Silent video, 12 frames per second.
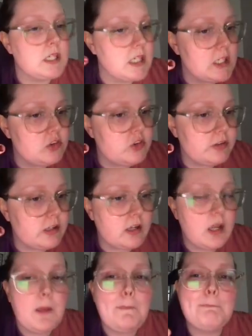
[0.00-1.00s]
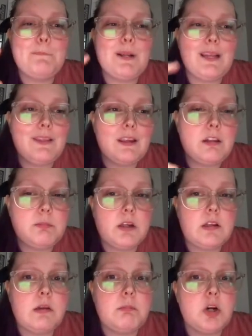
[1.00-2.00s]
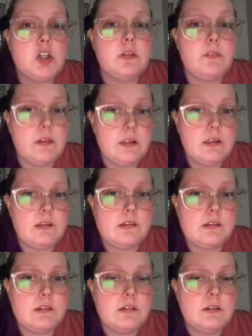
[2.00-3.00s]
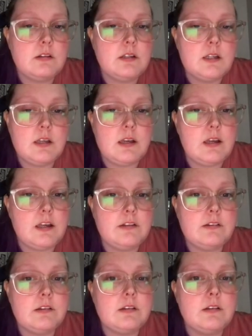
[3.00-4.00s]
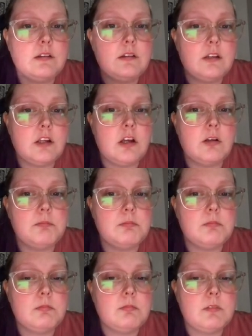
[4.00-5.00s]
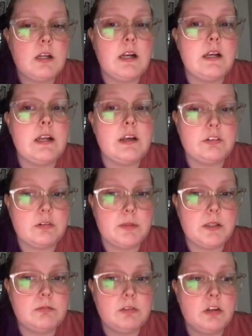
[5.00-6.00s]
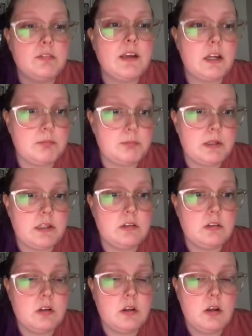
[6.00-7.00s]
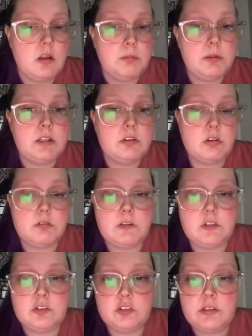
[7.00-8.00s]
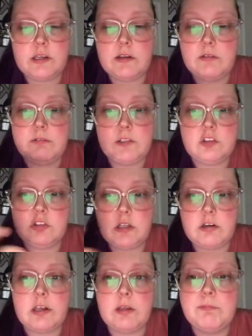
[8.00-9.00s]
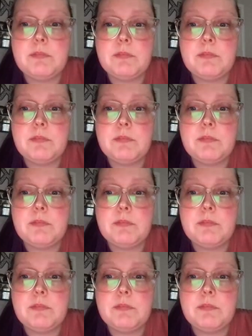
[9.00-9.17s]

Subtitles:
Interesting. But I think it's because I marked this as an announcement. So I've got it pinned to the featured area.